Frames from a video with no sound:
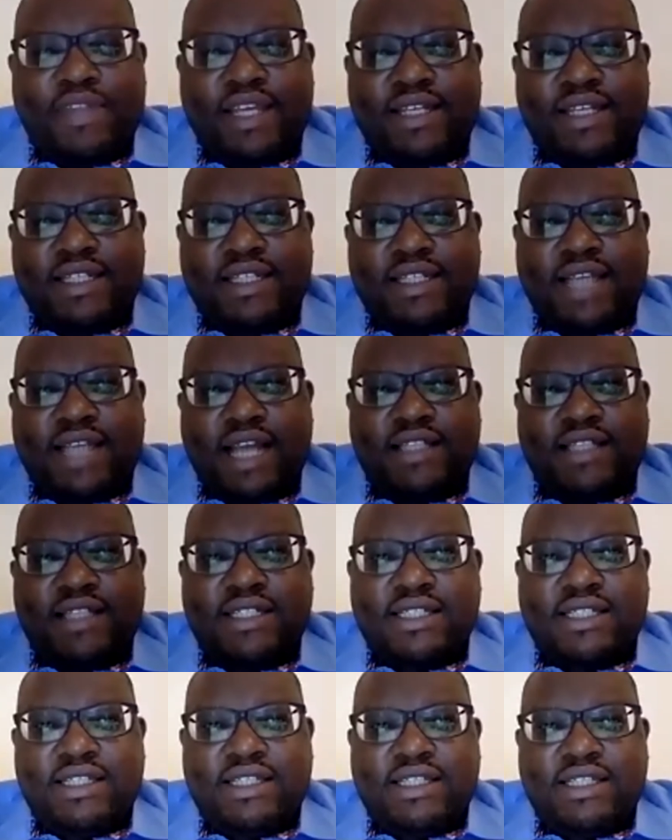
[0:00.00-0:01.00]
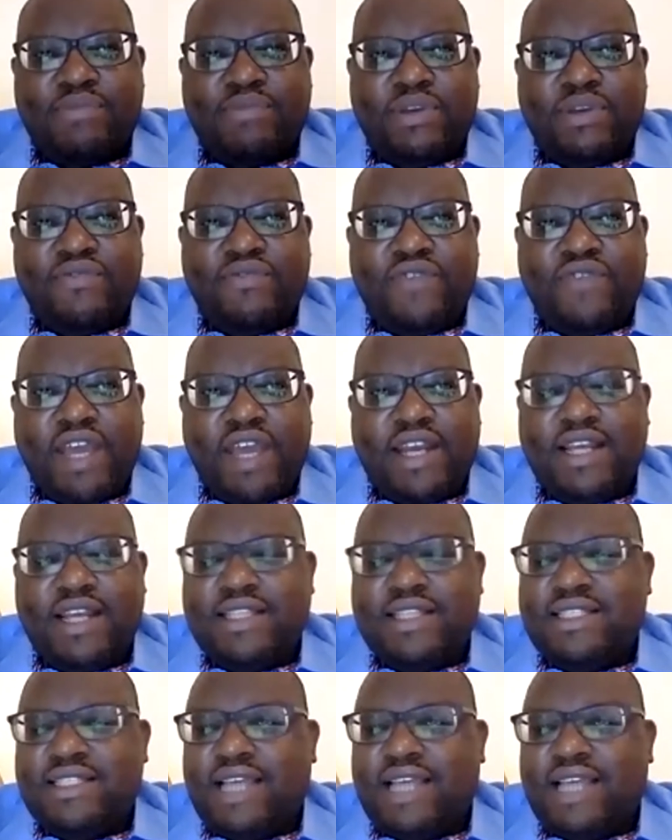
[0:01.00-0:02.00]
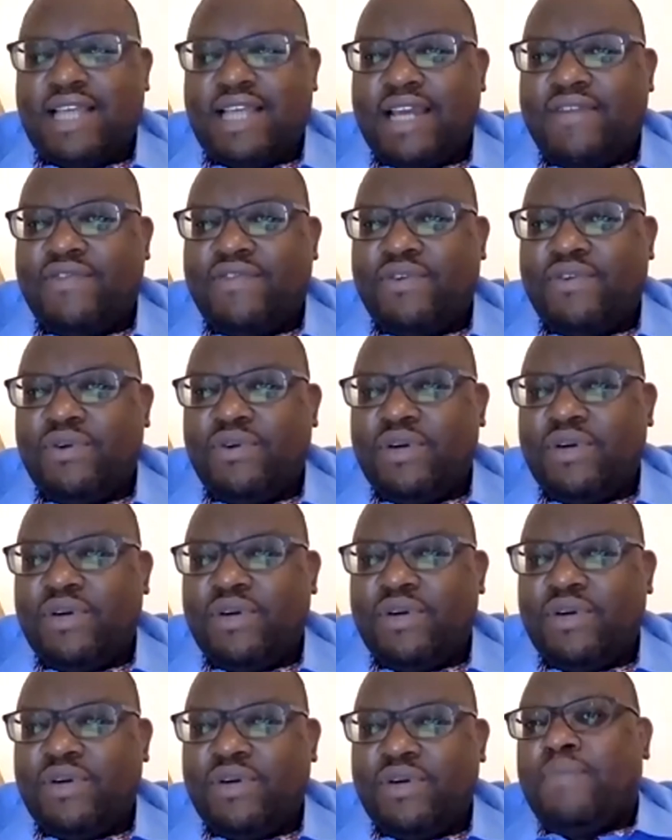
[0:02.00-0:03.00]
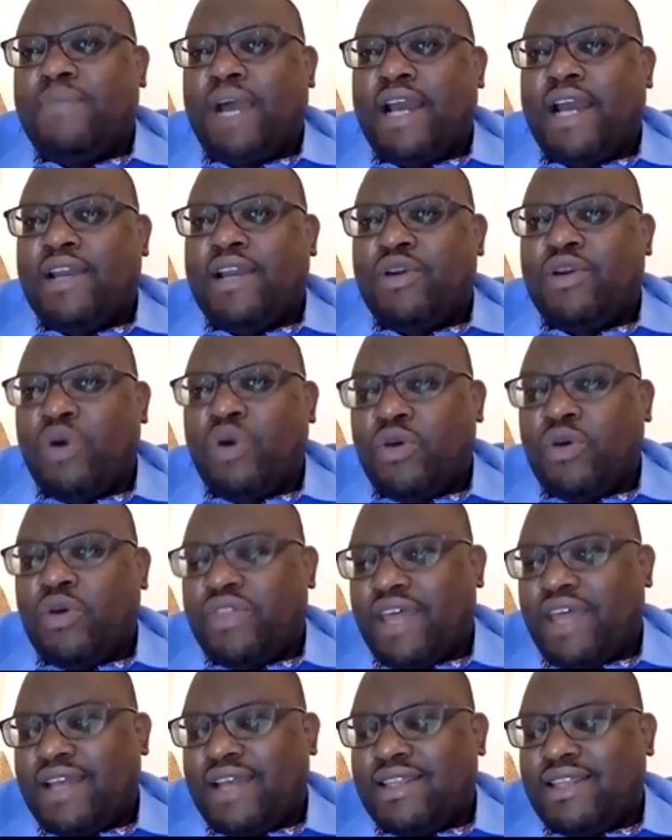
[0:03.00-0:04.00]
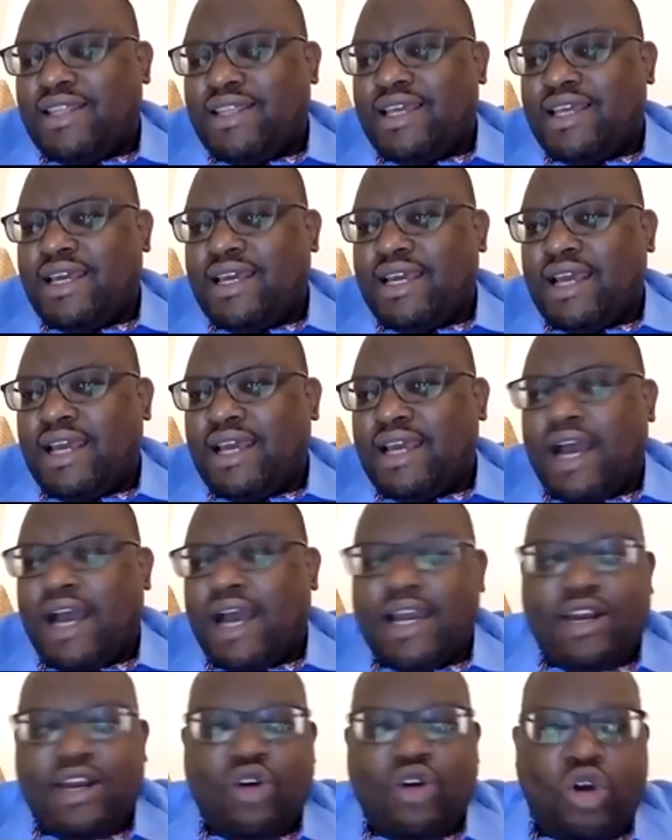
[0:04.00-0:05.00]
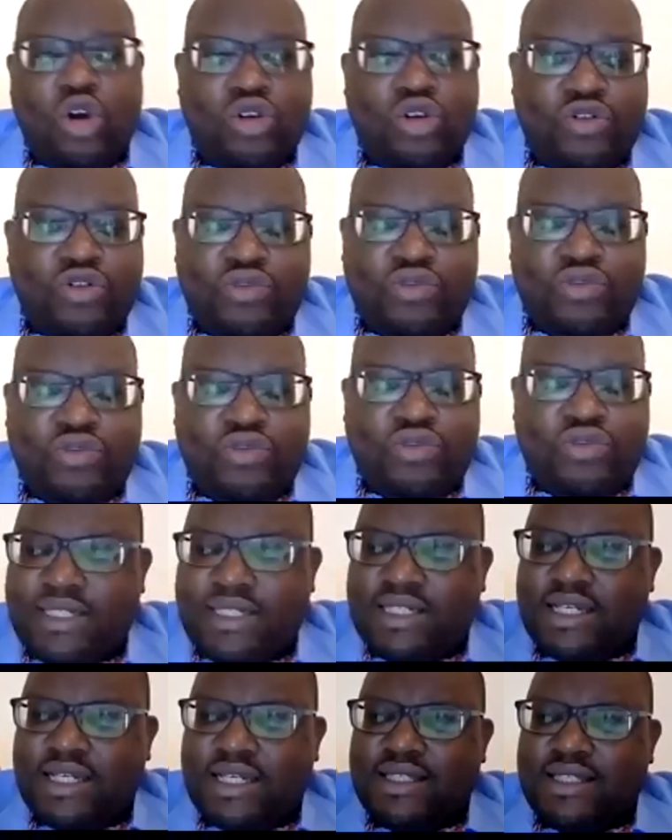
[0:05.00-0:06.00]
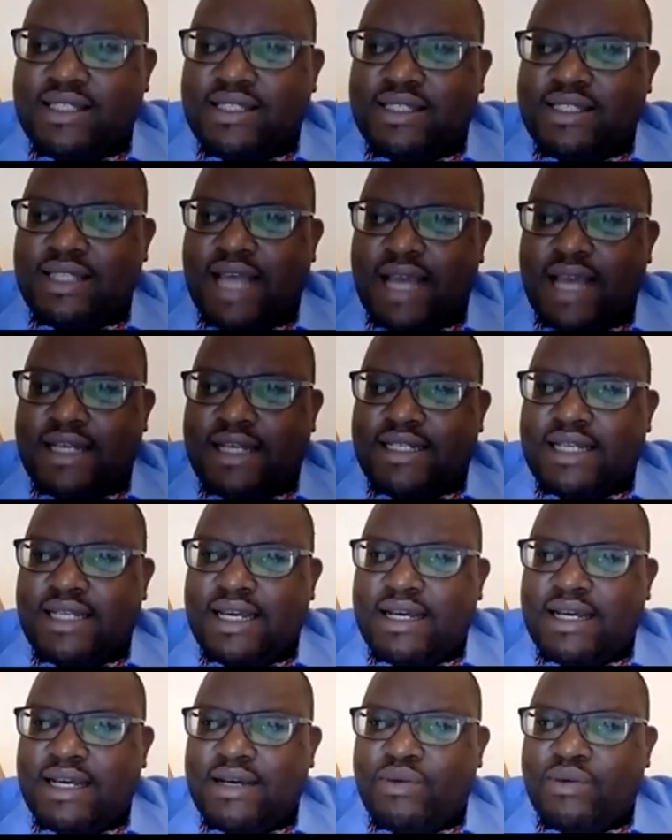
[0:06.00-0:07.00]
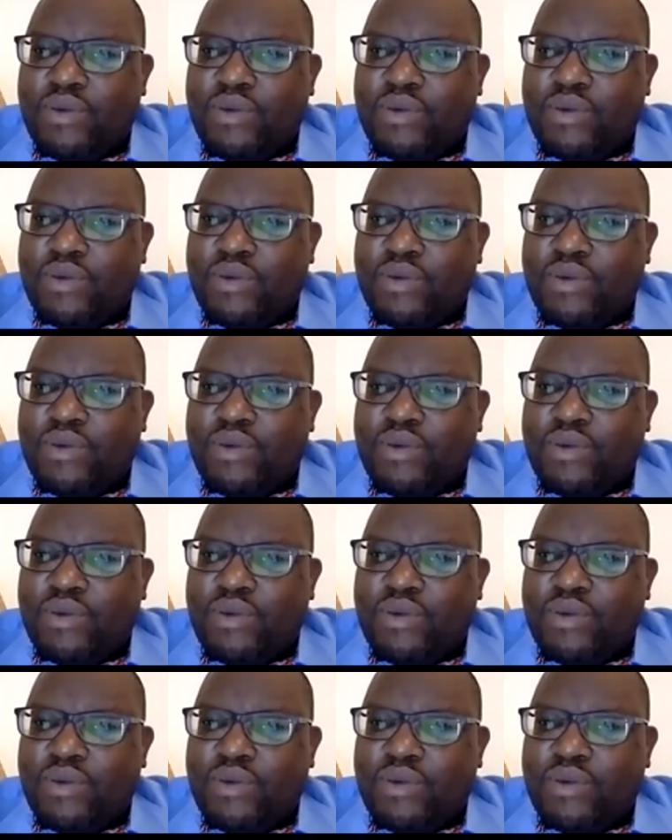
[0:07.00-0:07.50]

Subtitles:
The discussions have been very insightful. I know that there are a lot of questions that we have not